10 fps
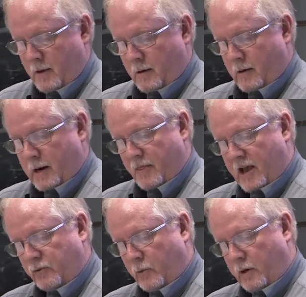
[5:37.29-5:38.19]
All right,
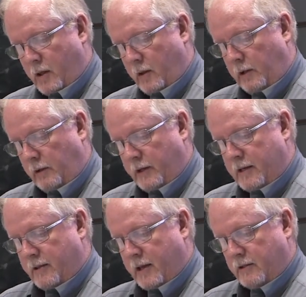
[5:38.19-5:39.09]
that's one of the other little
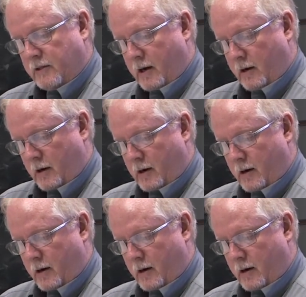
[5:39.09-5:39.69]
neat things there.